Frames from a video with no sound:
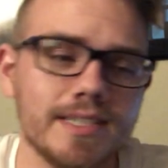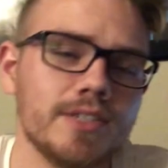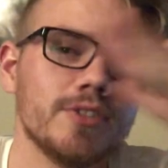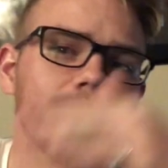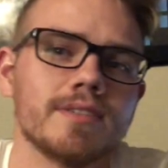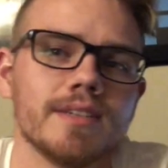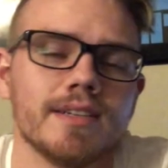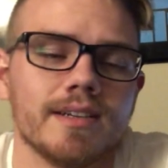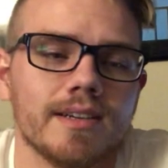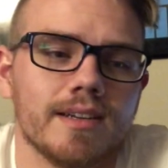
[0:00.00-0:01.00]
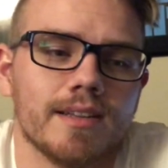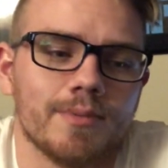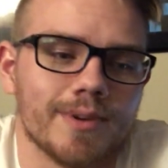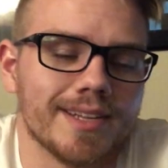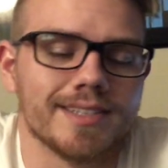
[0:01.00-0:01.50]
the teacher, and
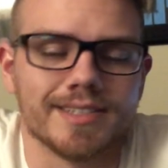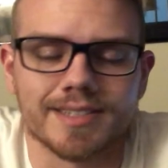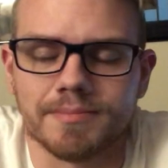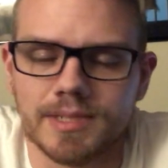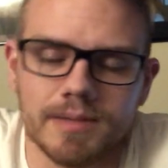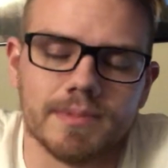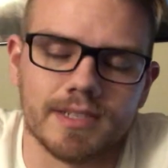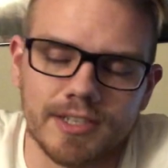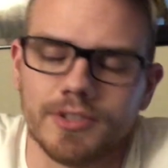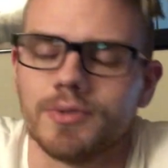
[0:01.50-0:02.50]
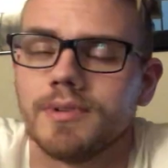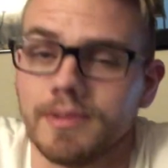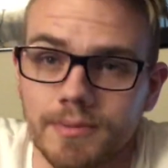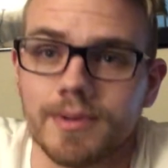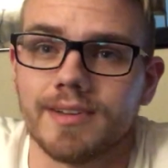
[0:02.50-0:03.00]
then we'll get into some tips and in short,
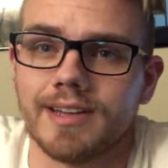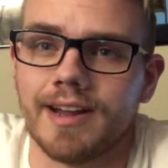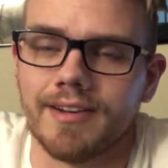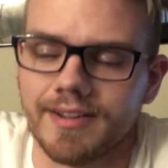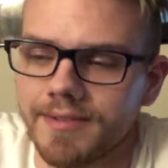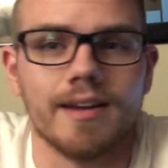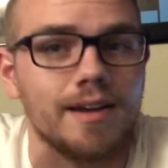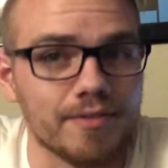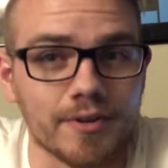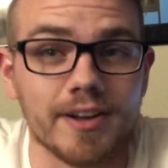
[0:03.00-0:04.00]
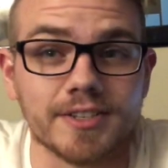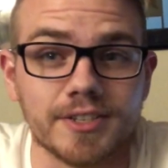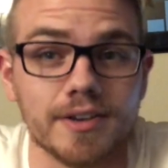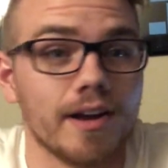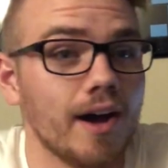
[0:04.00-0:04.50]
and then we're gonna get out of here. After I
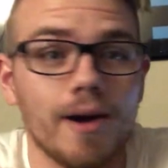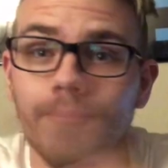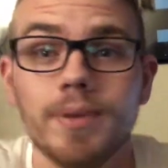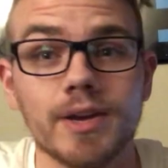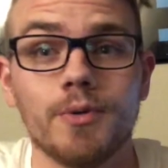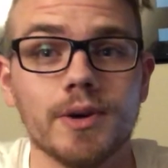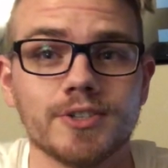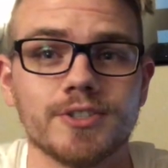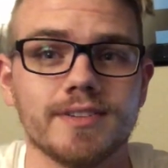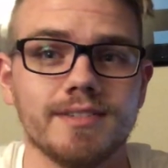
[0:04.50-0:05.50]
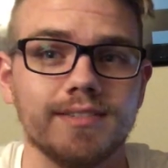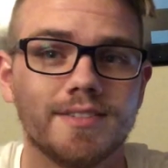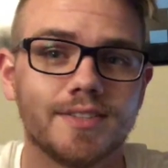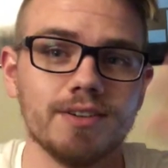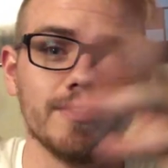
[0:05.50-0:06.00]
ask you a big question.
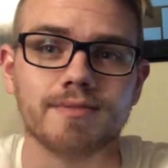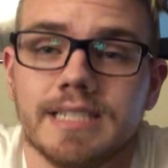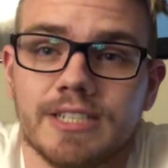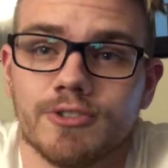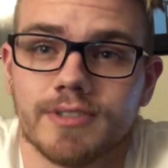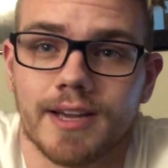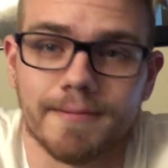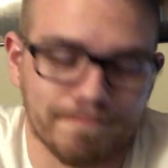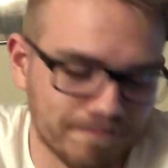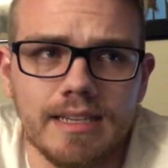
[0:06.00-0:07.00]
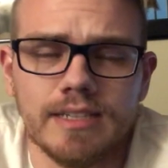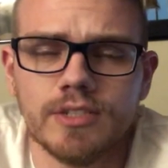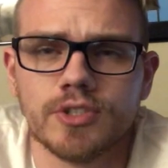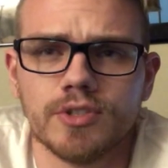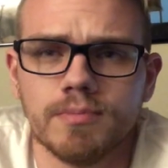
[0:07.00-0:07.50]
So, teacher time.
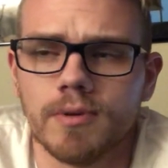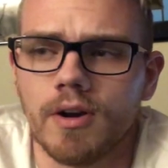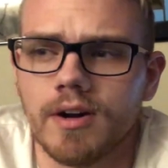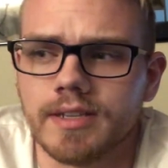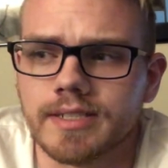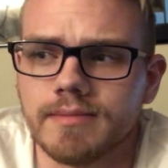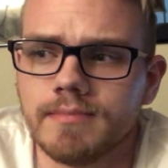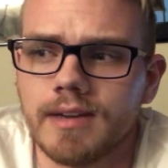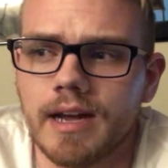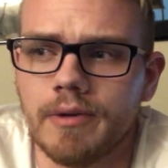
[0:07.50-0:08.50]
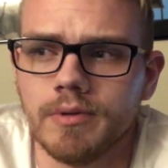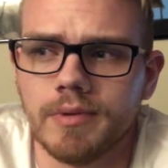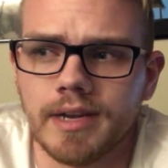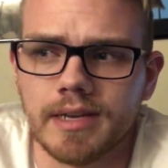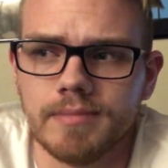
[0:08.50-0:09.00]
He's super awesome. I would
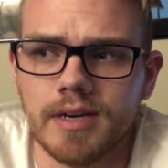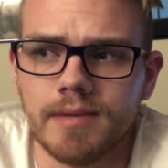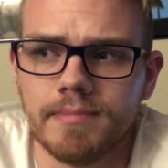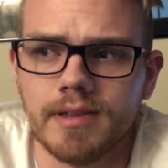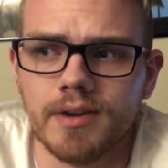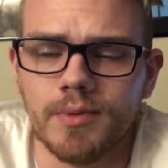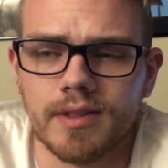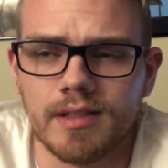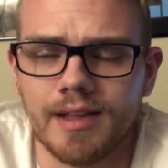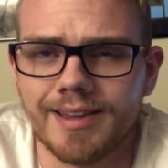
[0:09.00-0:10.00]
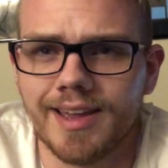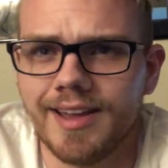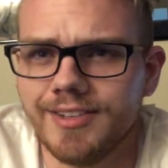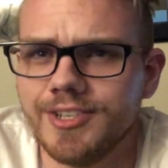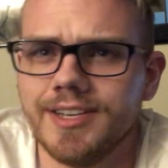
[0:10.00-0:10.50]
rank him up there with like
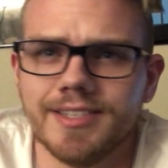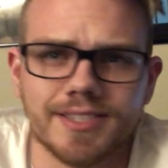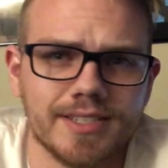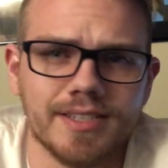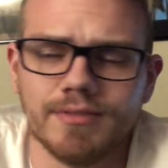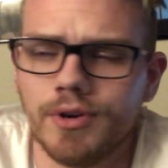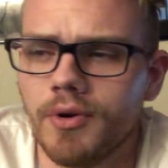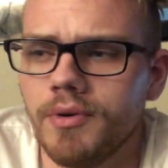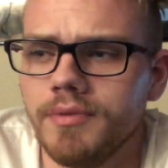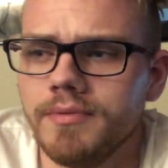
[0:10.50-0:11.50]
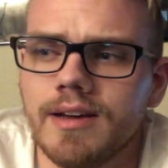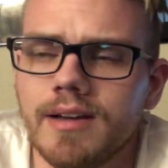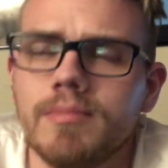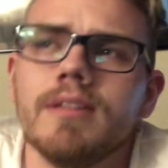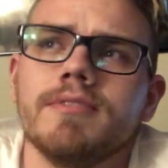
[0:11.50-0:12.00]
AJ and Steve Gold.
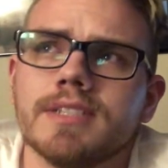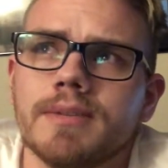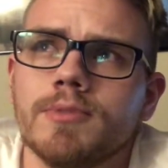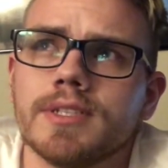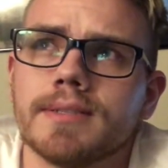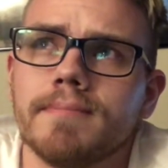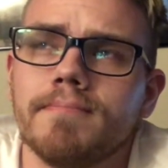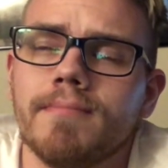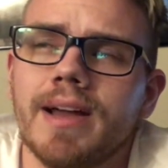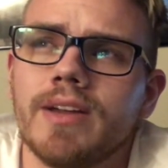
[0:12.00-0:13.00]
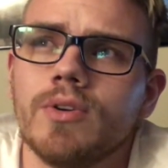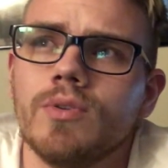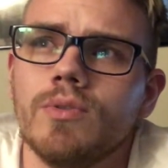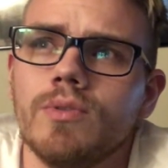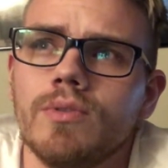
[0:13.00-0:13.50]
I believe his name was
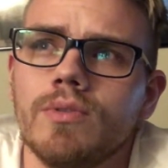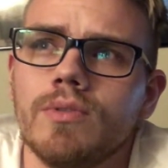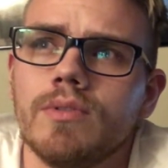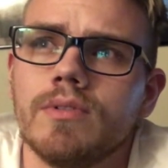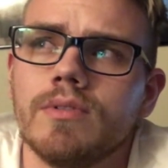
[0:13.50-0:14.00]
Michael,